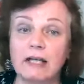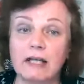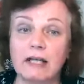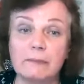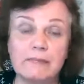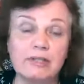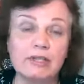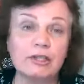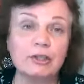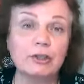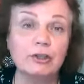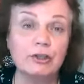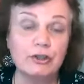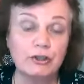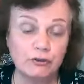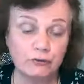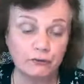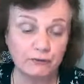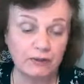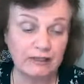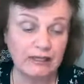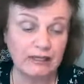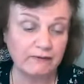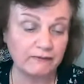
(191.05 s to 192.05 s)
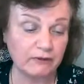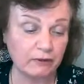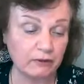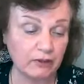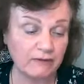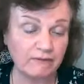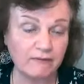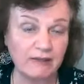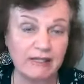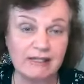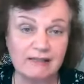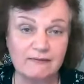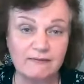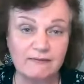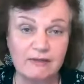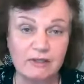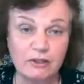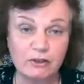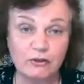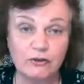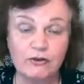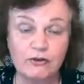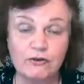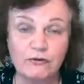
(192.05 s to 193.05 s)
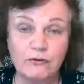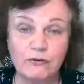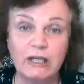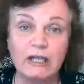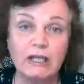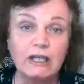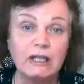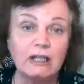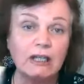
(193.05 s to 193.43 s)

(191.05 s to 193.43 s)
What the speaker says: surgery, that very invasive surgery,